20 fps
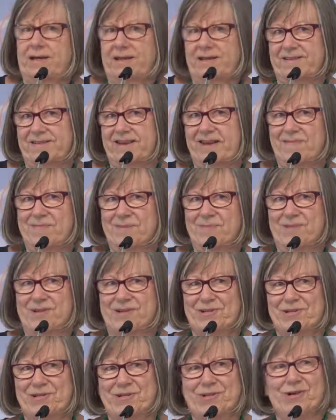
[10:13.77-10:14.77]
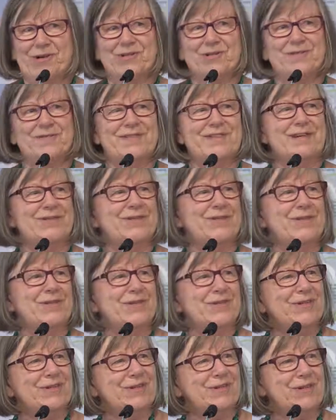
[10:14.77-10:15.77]
as having been a child of such a
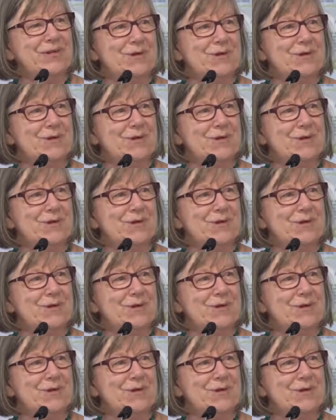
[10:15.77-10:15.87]
union,